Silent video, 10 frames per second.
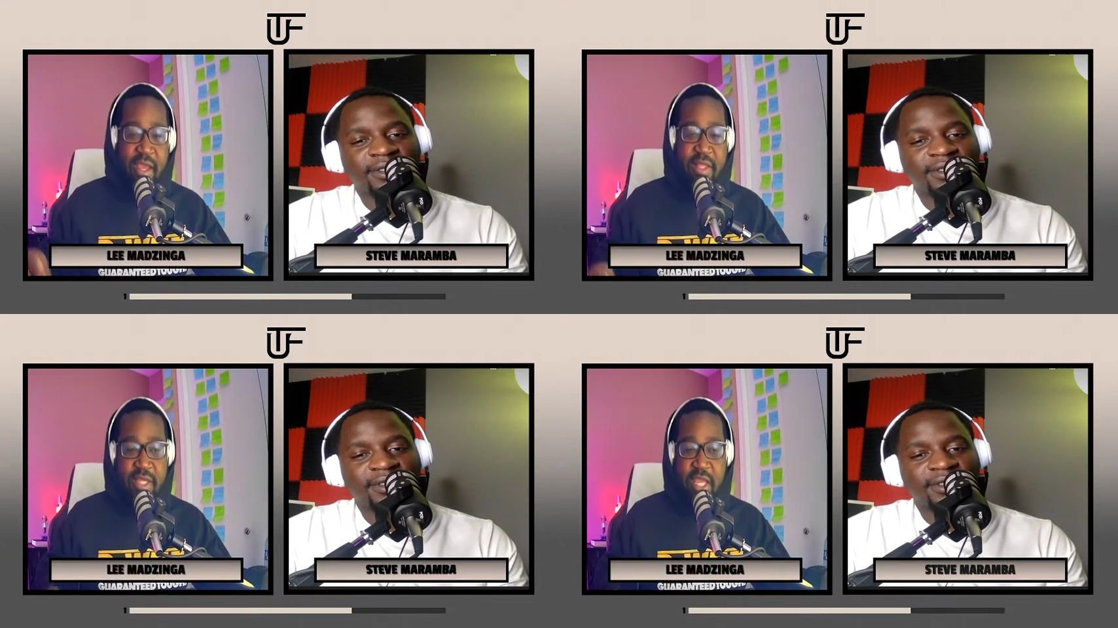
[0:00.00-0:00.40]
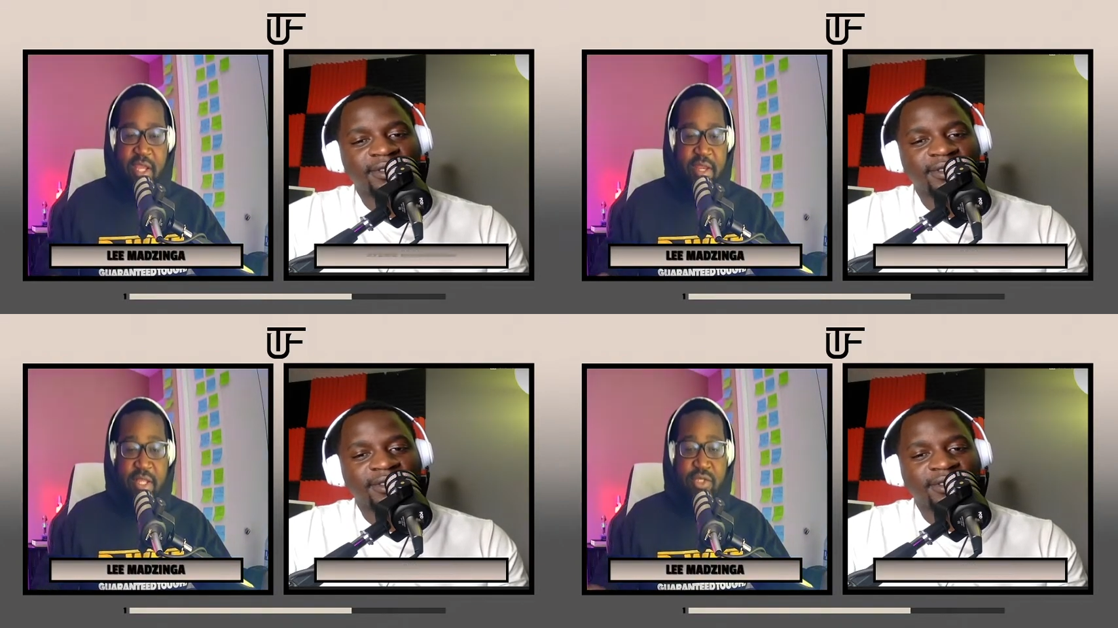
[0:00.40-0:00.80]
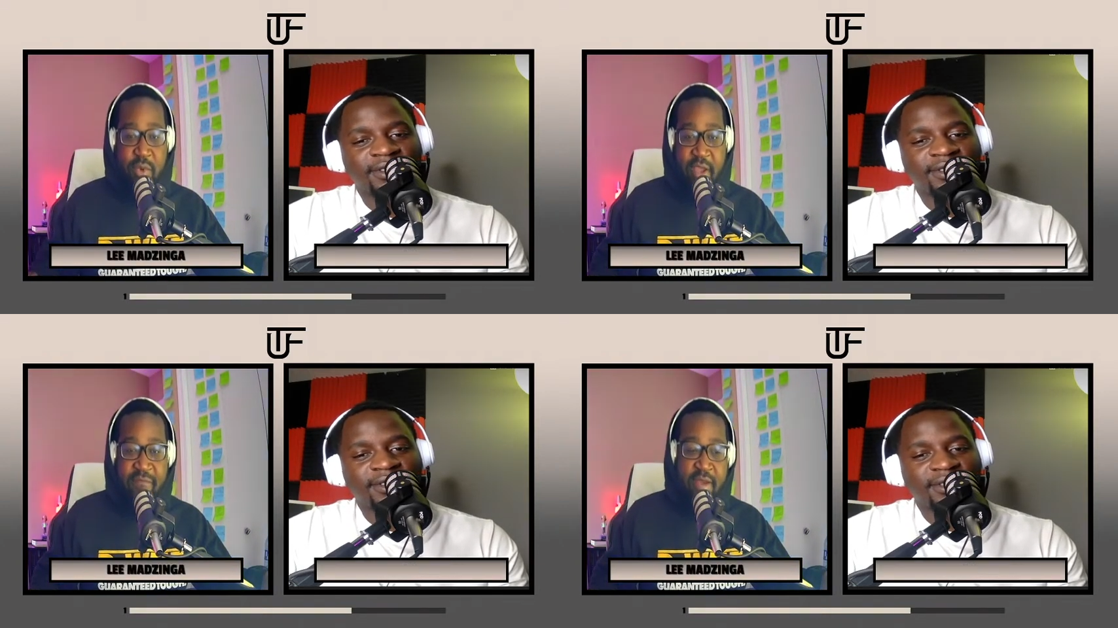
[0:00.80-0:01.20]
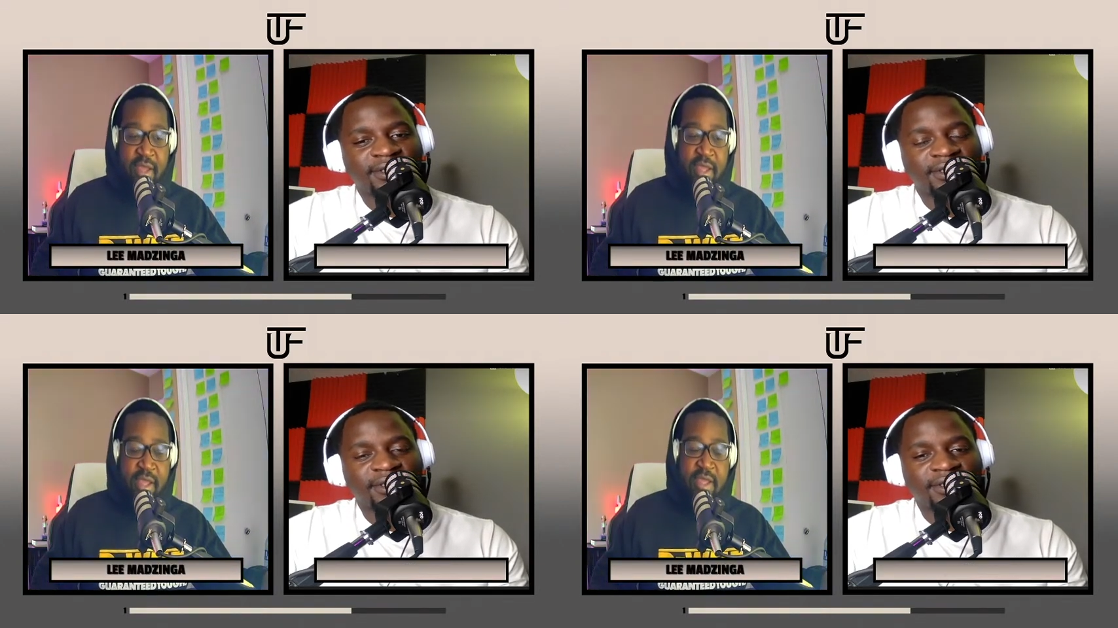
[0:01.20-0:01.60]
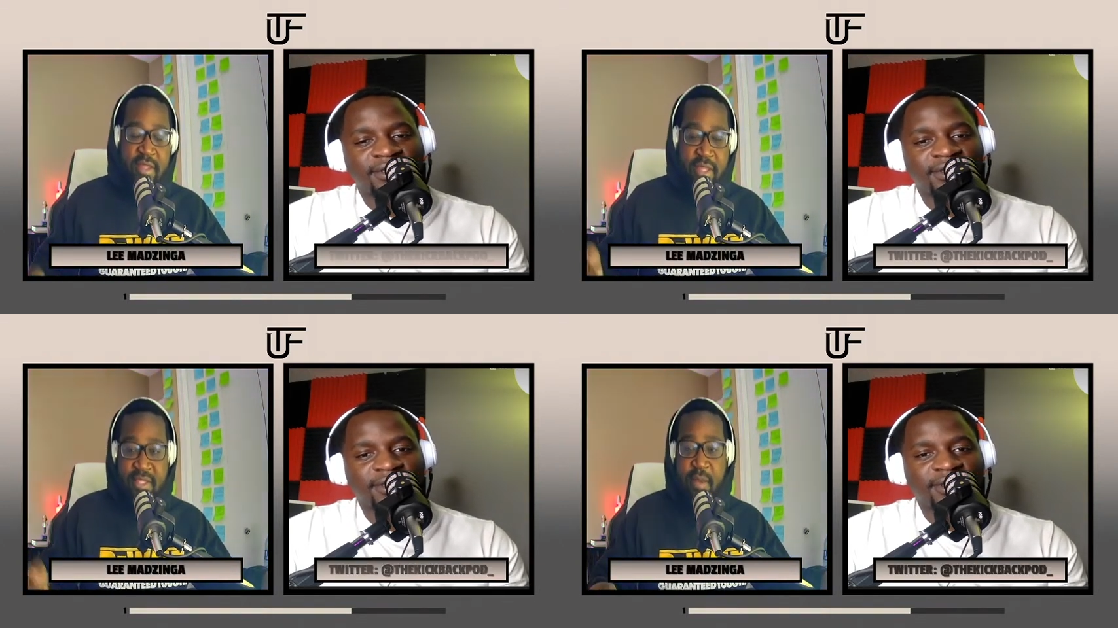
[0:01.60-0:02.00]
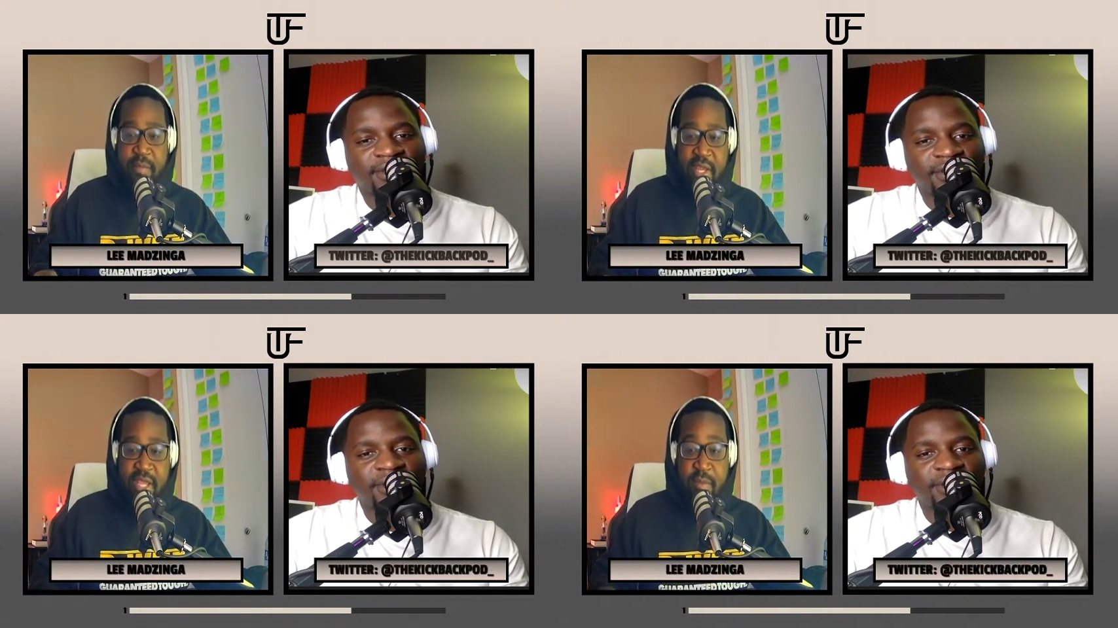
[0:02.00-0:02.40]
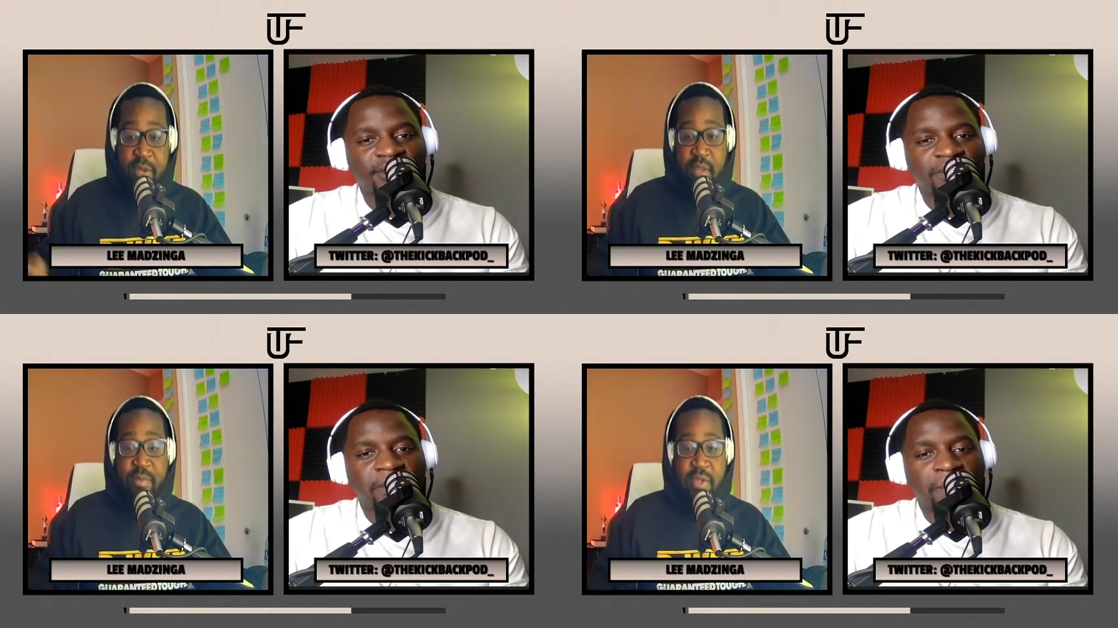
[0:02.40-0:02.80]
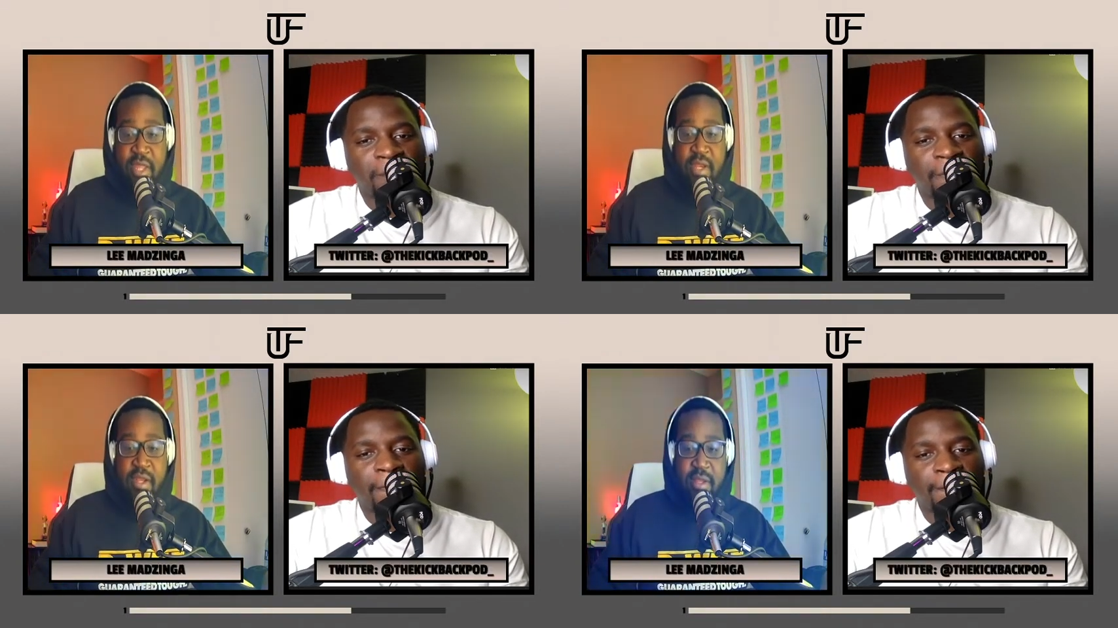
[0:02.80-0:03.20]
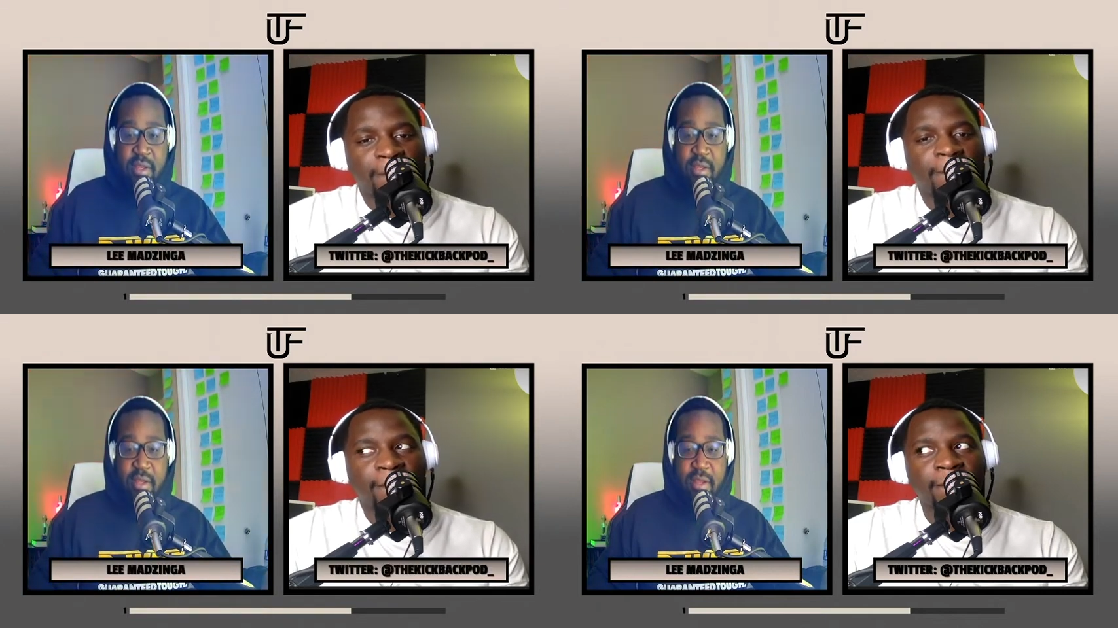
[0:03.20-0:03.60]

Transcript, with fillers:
Speaker 1: as long as it can connect to Wi-Fi, then somebody can mm-hmm. manipulate it.